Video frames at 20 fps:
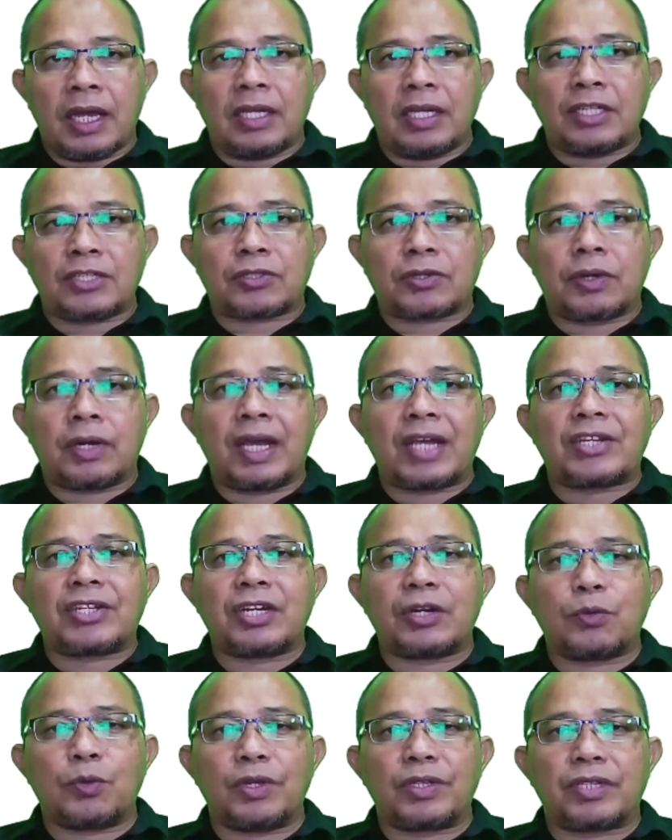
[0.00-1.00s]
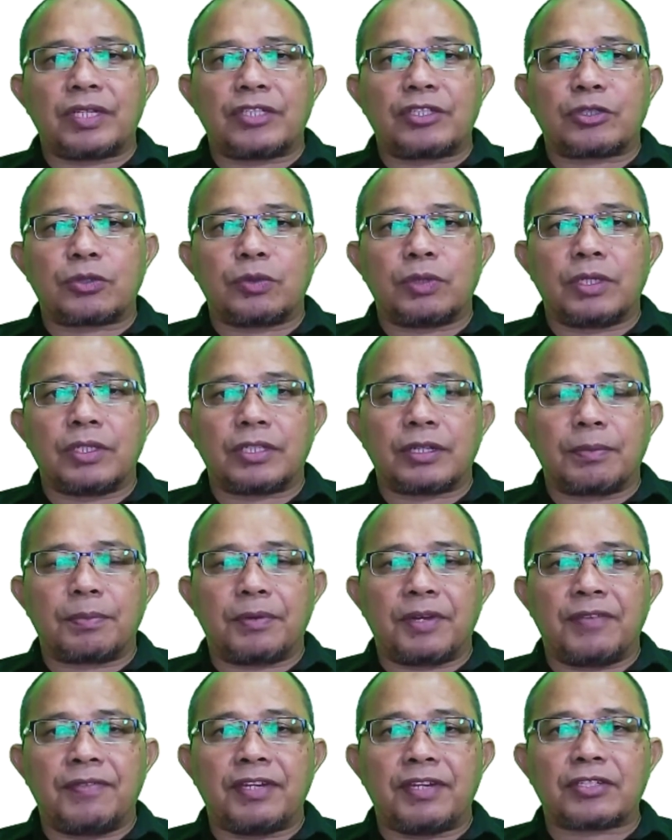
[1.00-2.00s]
and its connection with a student's
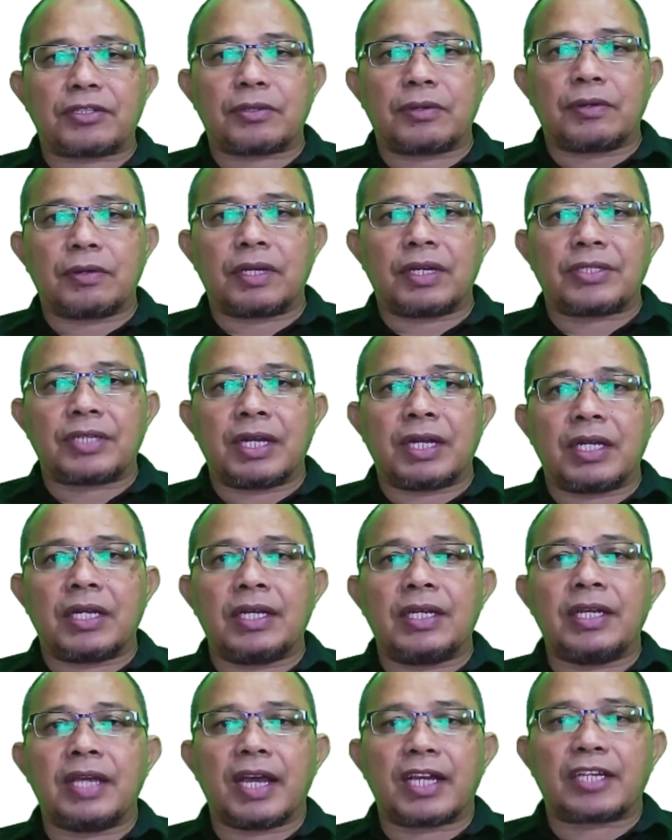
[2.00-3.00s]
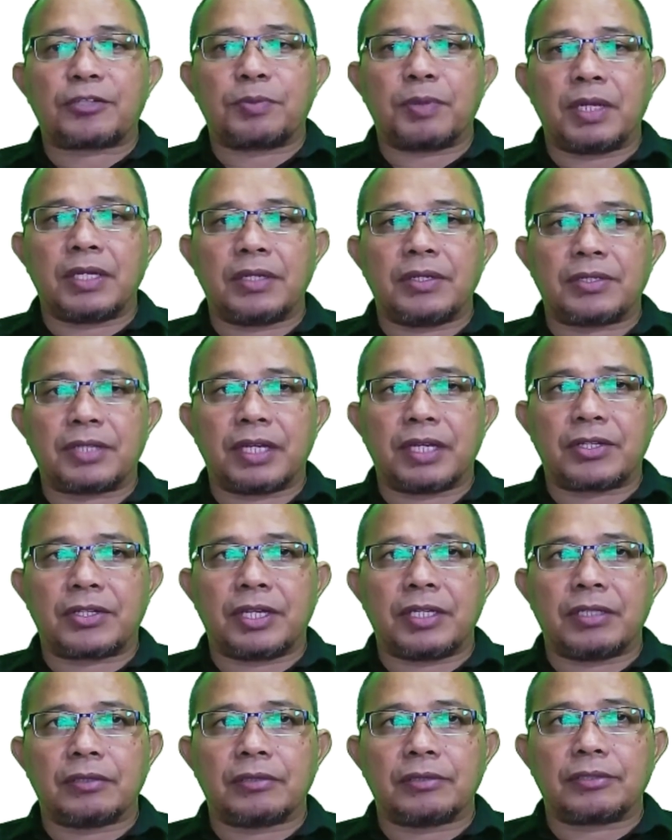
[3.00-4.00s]
previous knowledge and learning experience and
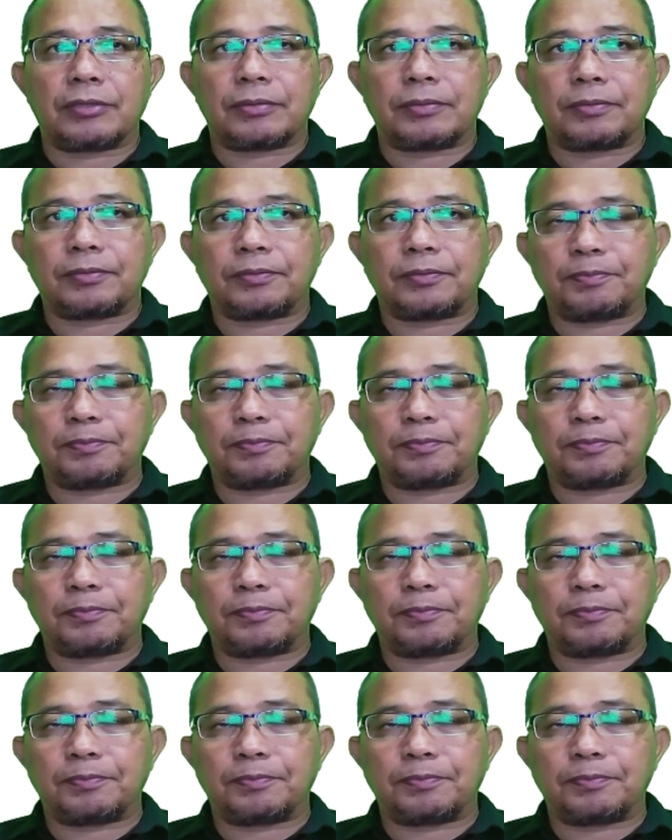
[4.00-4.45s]
skills.